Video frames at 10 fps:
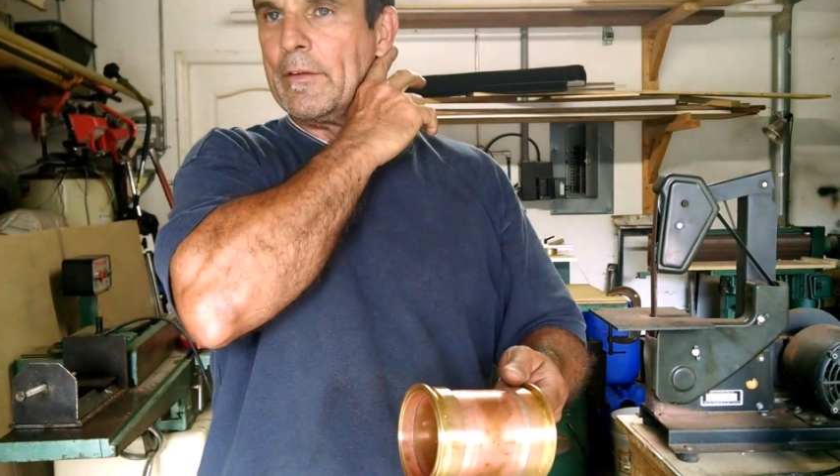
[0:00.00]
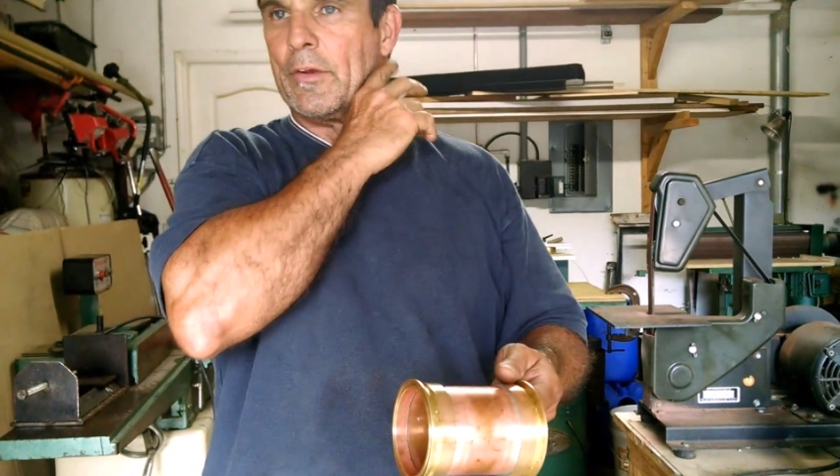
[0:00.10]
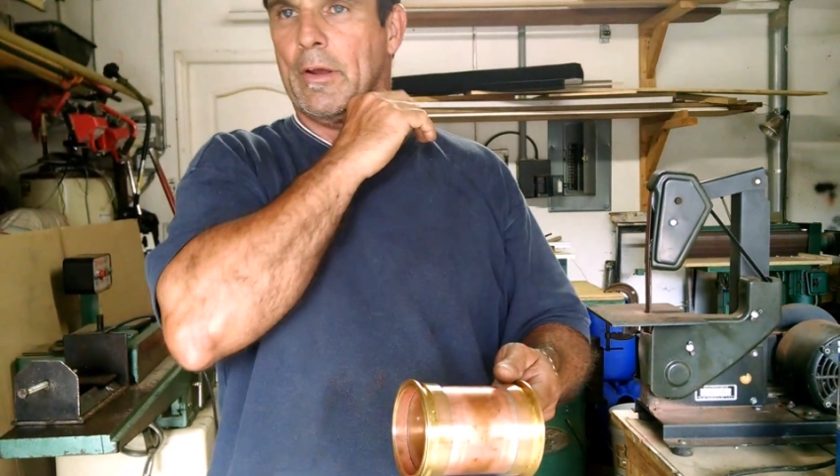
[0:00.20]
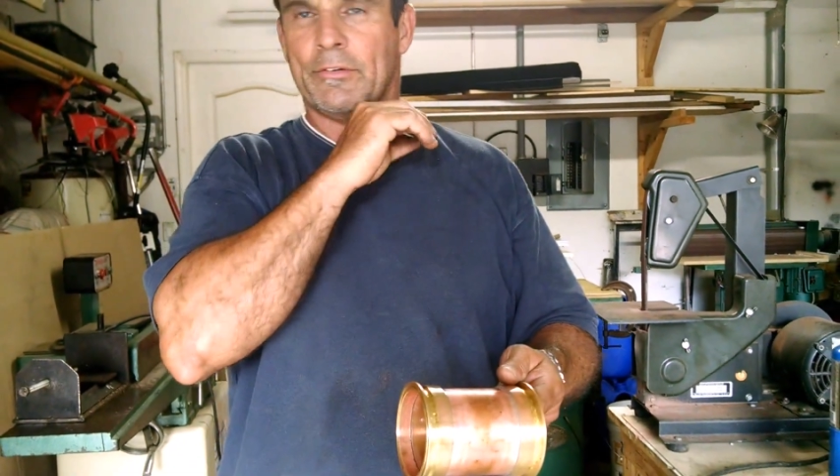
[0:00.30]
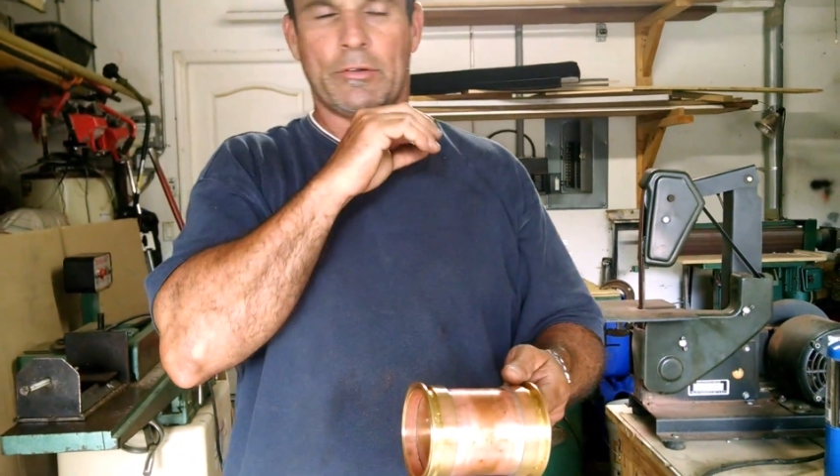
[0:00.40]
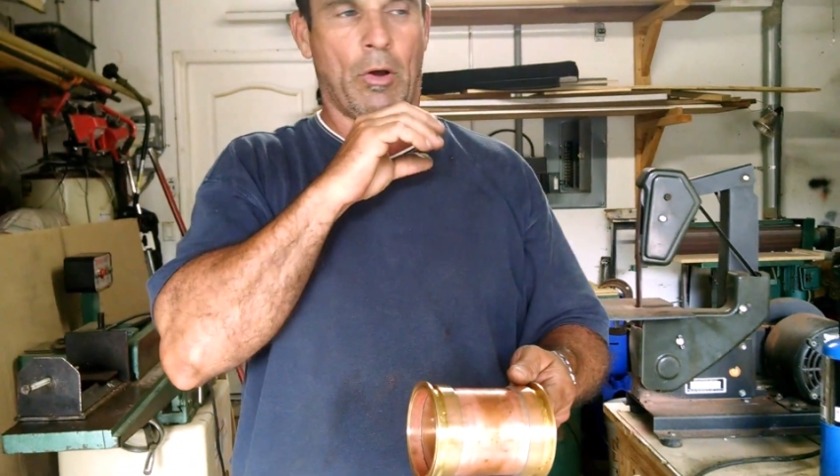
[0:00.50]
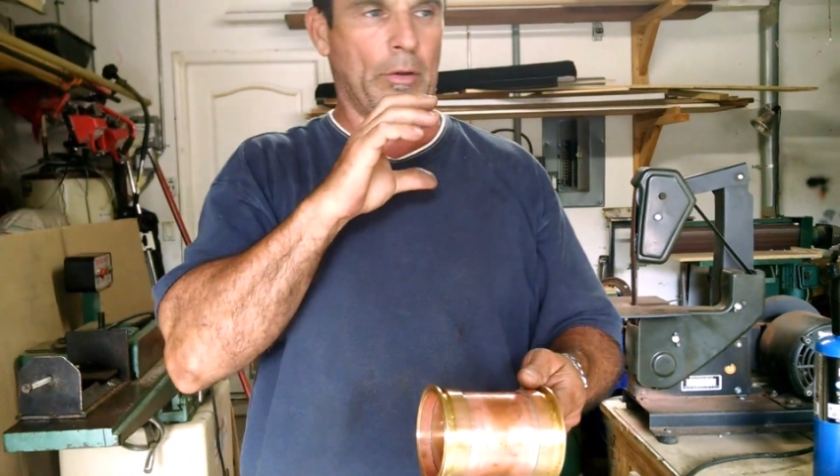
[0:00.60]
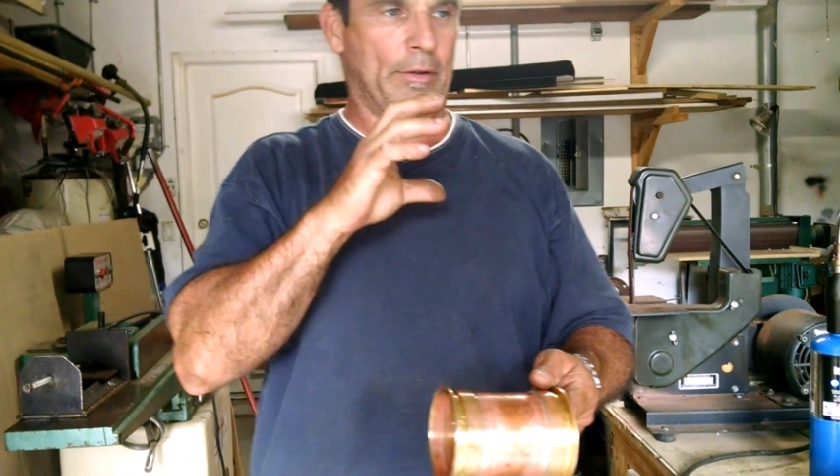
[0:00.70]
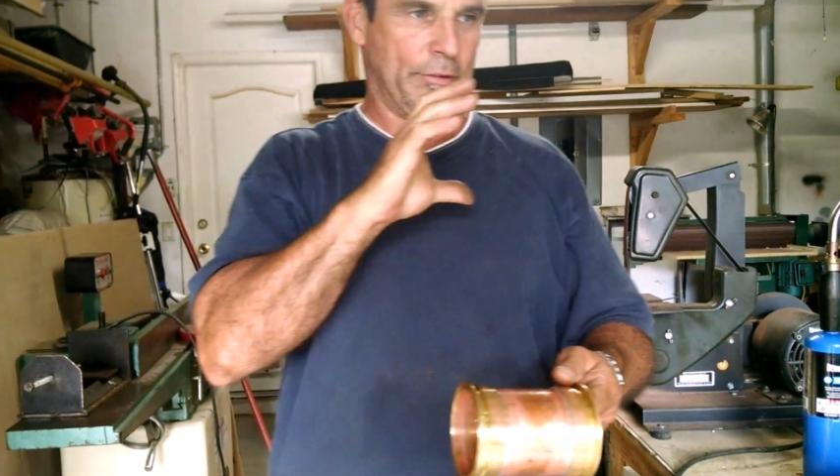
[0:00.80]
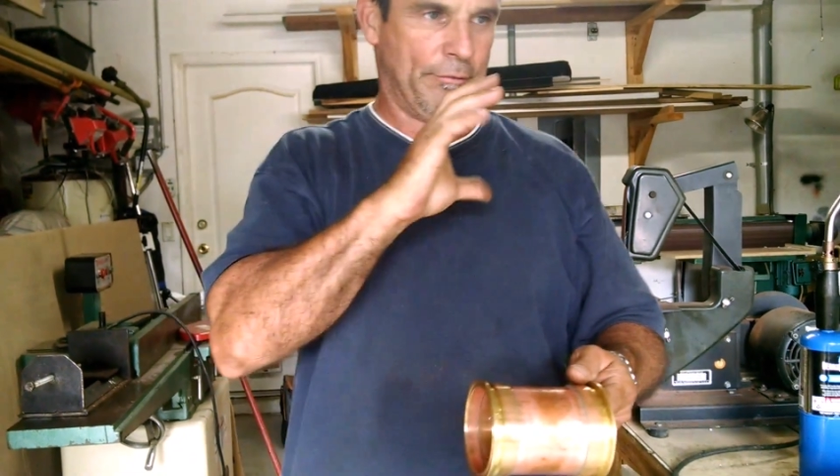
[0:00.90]
That's a, it's
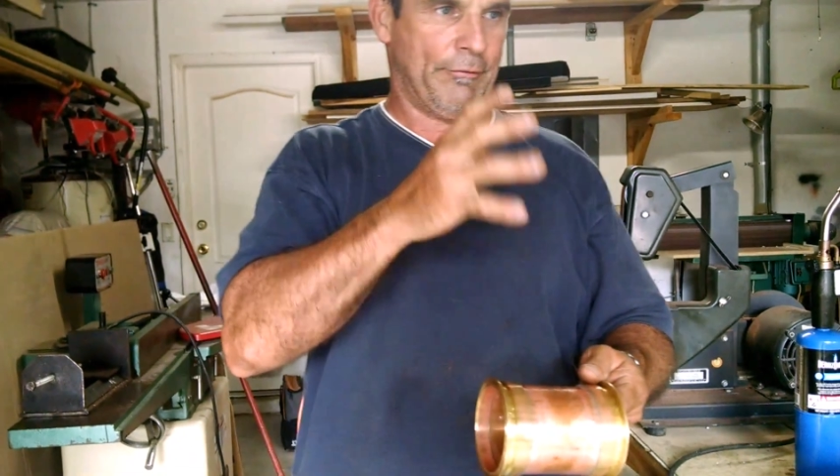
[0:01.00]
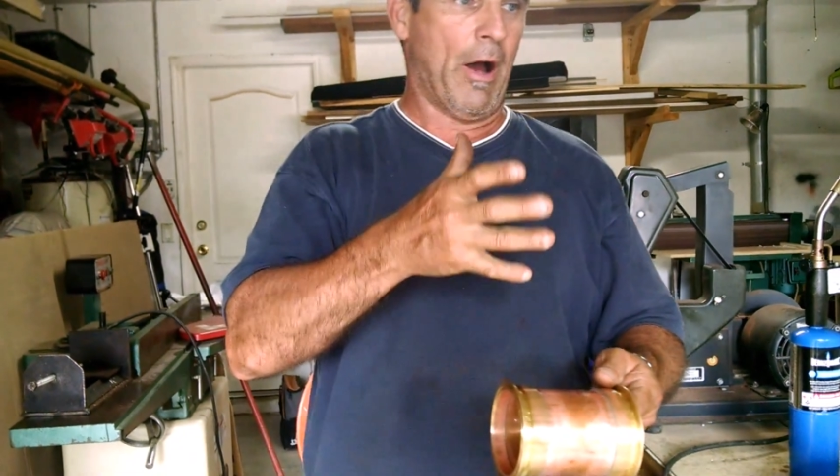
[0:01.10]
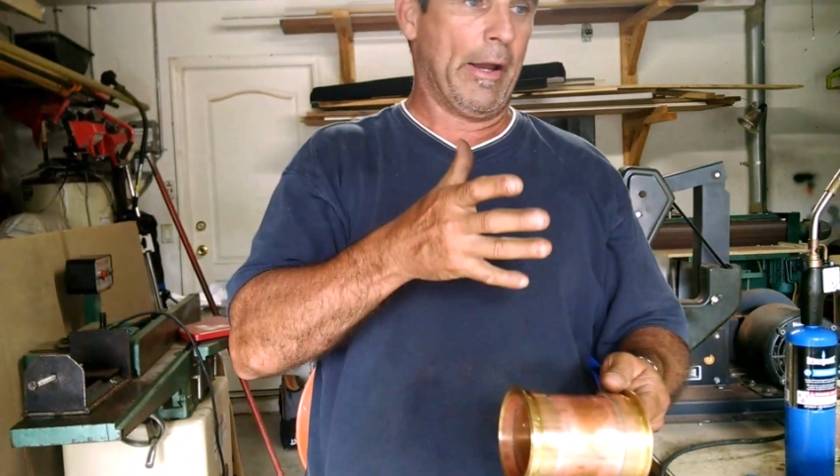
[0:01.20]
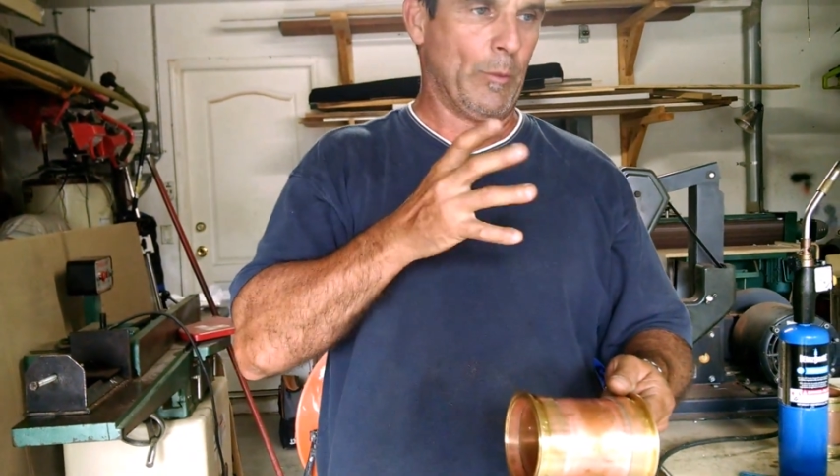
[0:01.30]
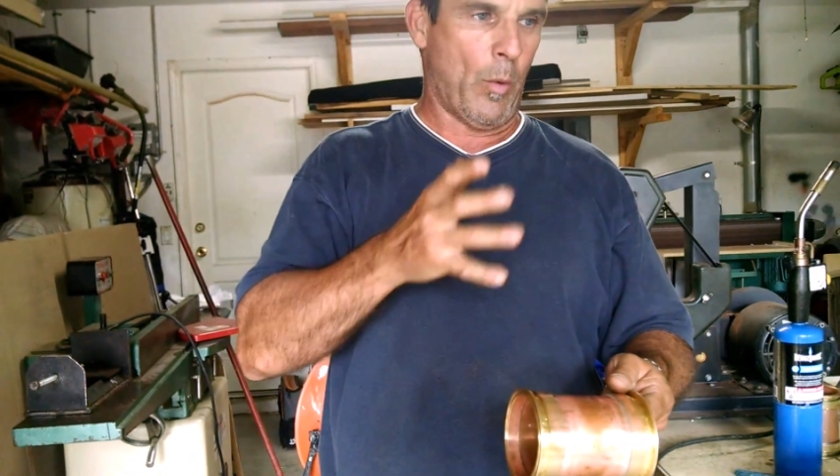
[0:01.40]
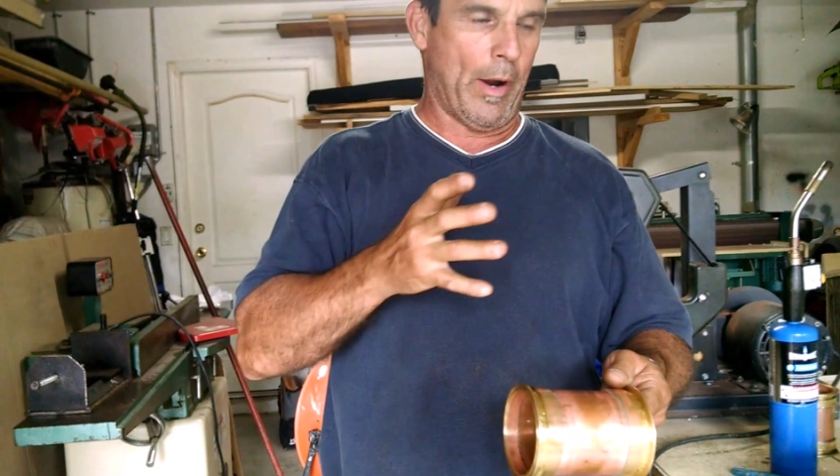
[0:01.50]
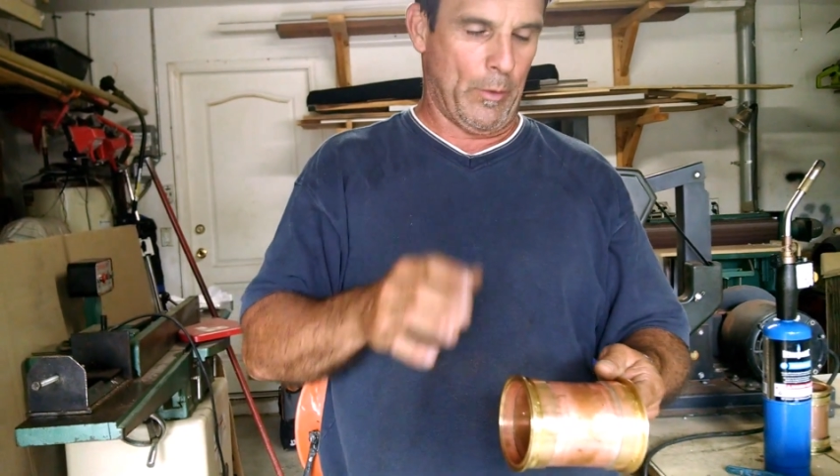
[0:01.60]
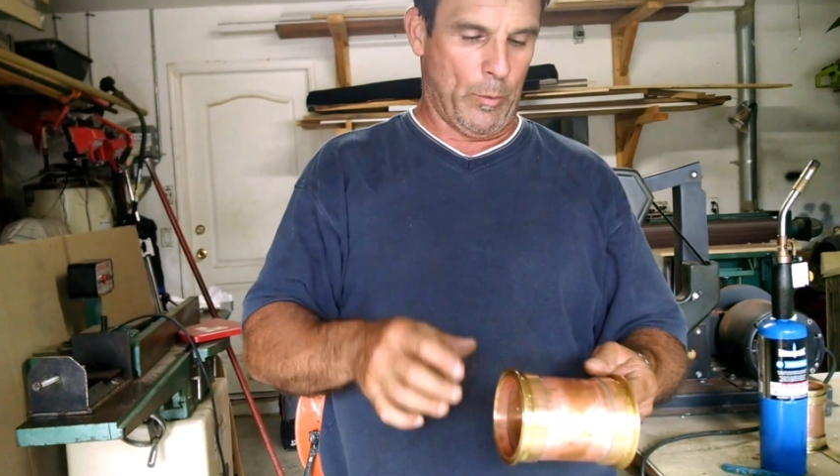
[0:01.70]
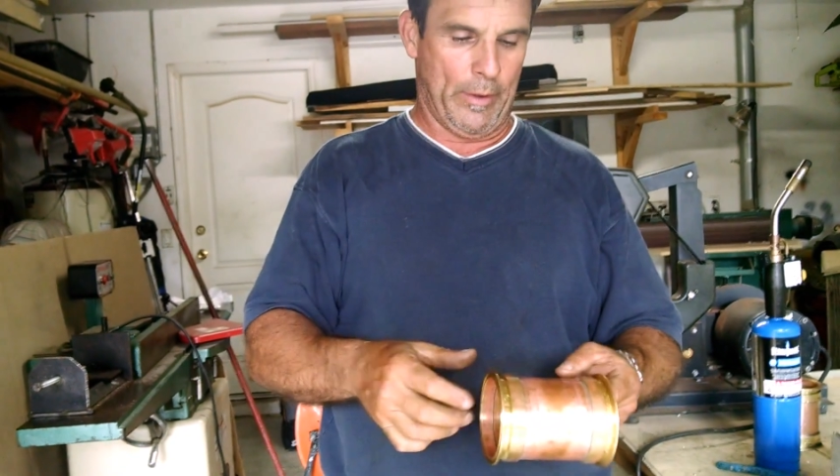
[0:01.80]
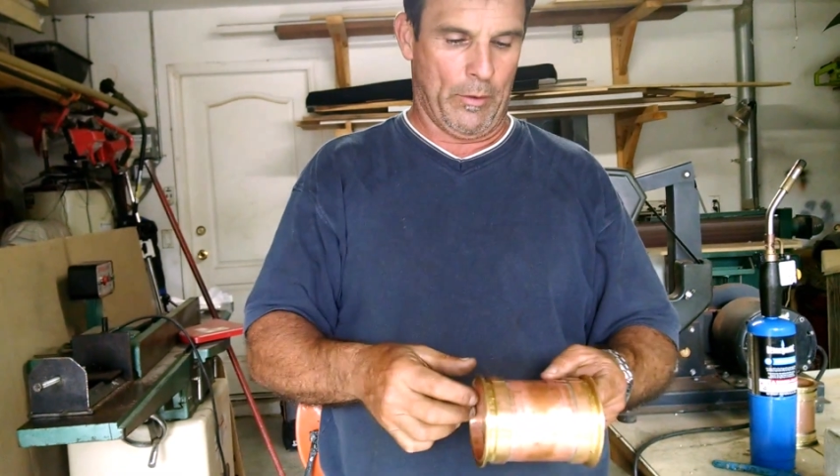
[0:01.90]
called, it's a fine
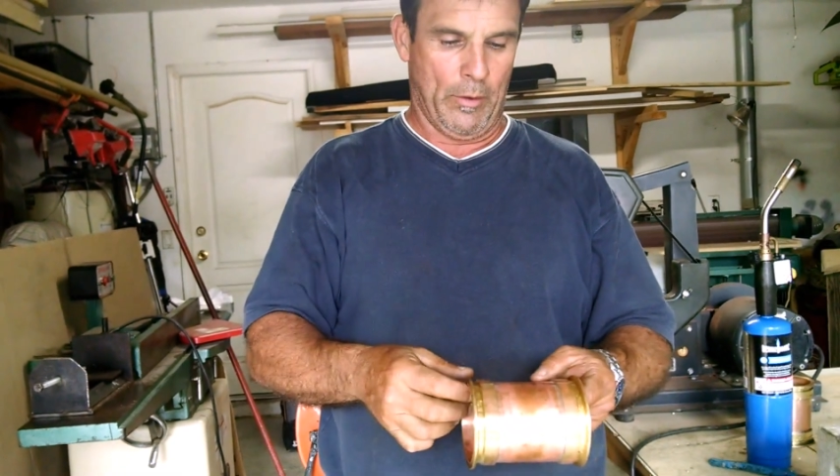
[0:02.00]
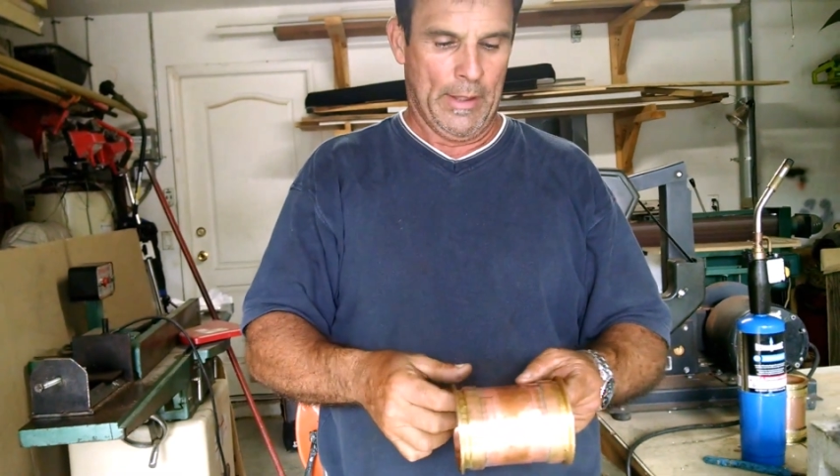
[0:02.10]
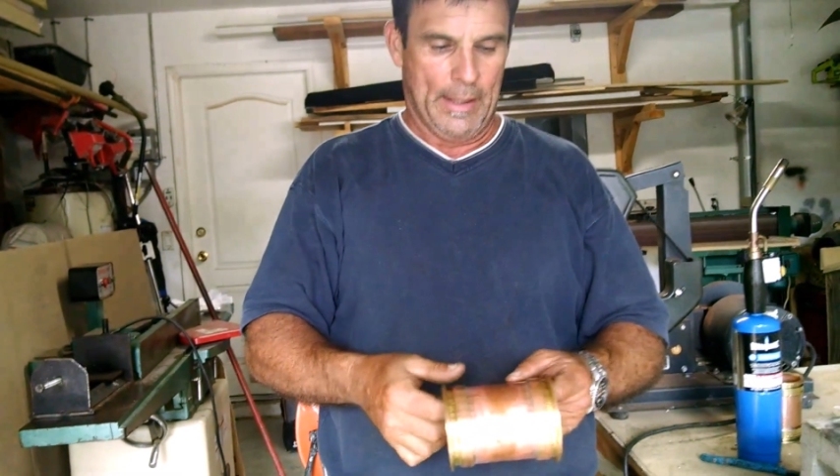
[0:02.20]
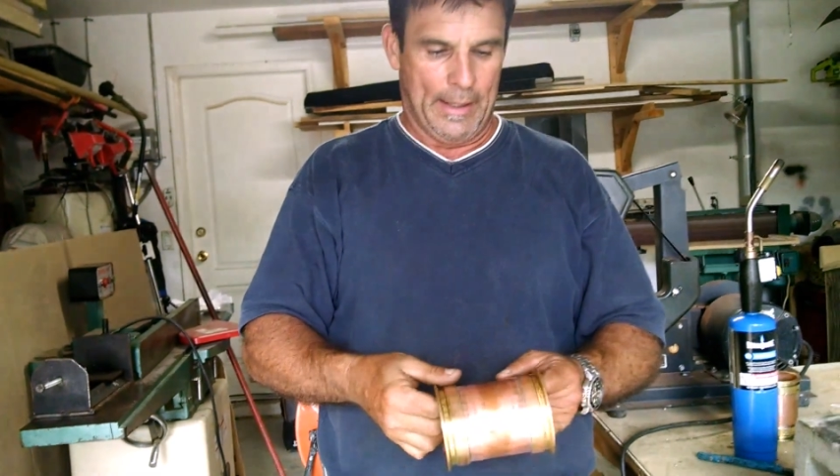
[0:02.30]
wire wheel.